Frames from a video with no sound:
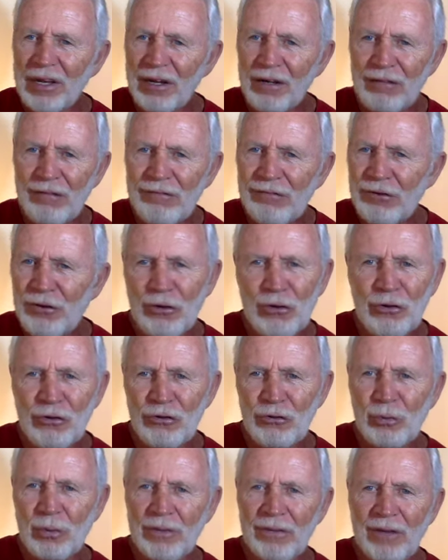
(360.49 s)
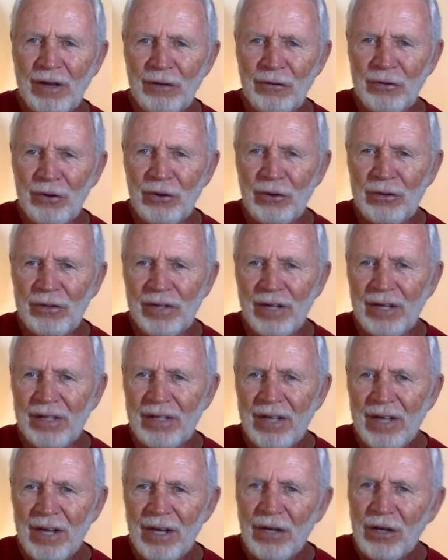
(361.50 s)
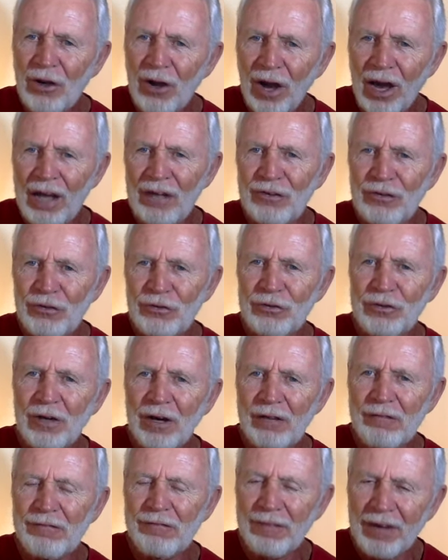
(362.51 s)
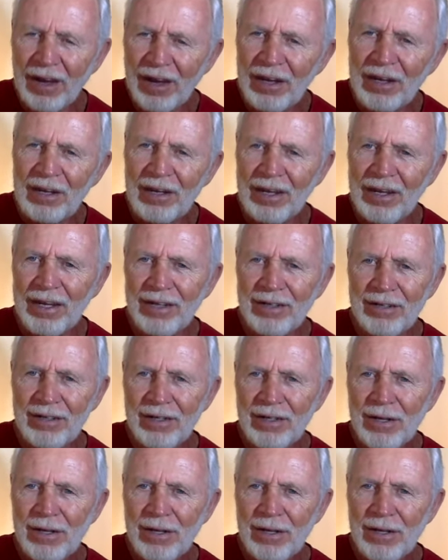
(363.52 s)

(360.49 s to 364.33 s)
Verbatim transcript: confused when they wrote that God does not violate